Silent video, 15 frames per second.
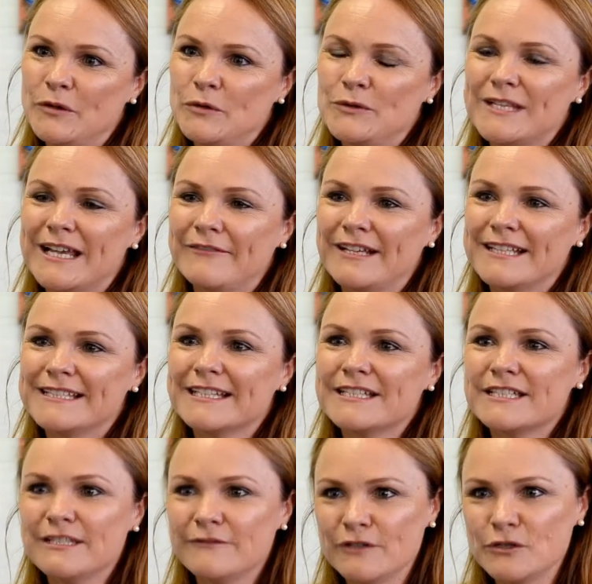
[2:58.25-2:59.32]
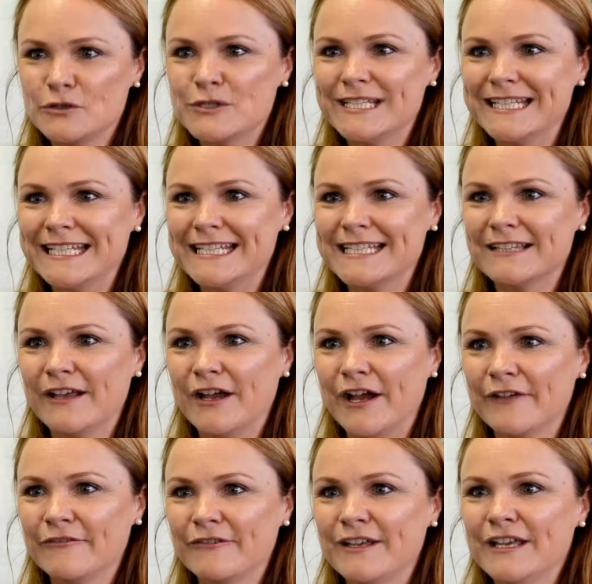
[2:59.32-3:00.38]
who's having such difficulty in his
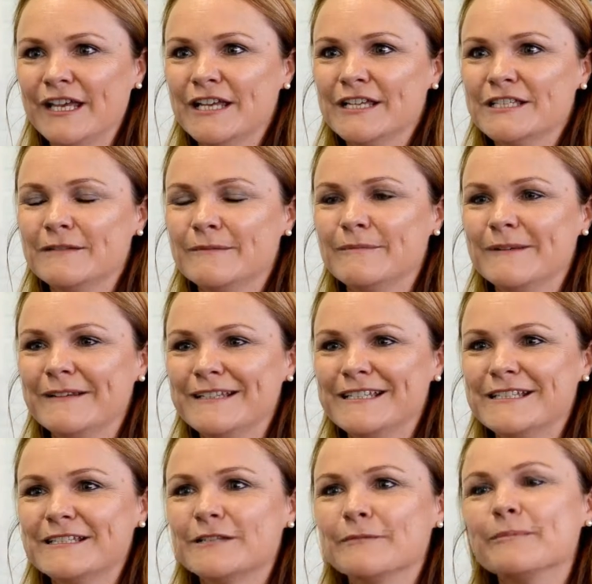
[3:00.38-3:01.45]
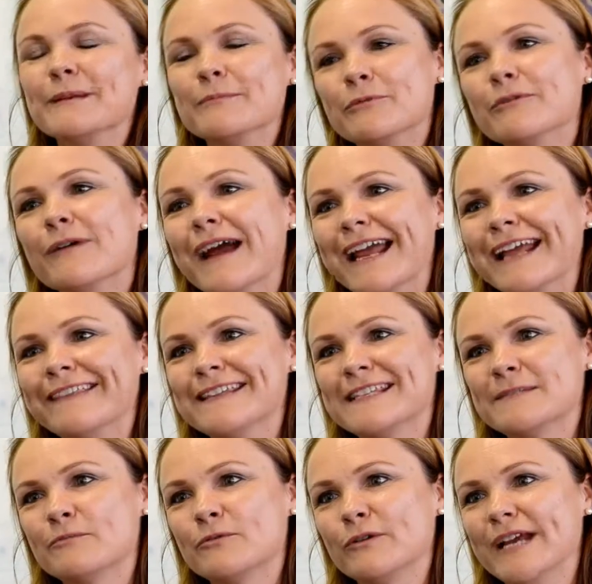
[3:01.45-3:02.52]
life to be praying
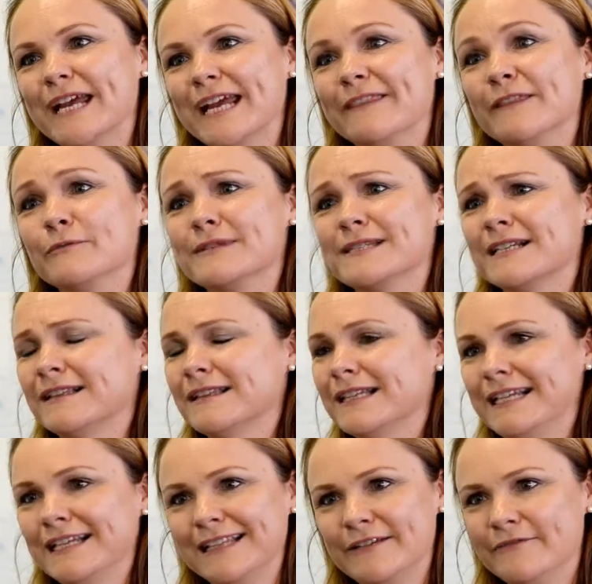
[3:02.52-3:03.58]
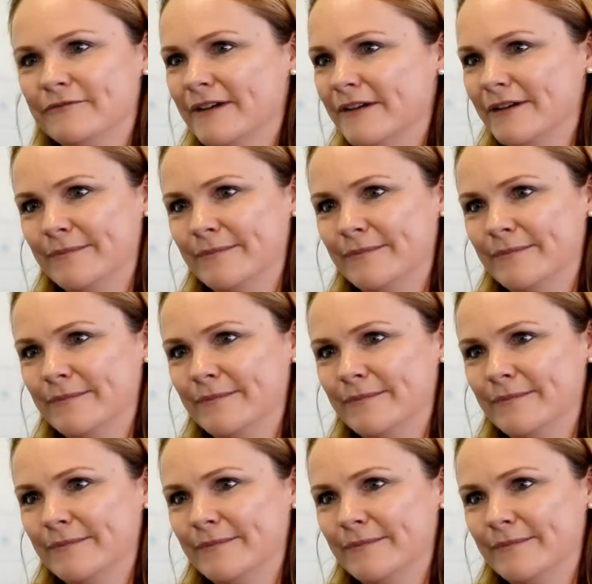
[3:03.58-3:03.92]
this prayer that was clearly very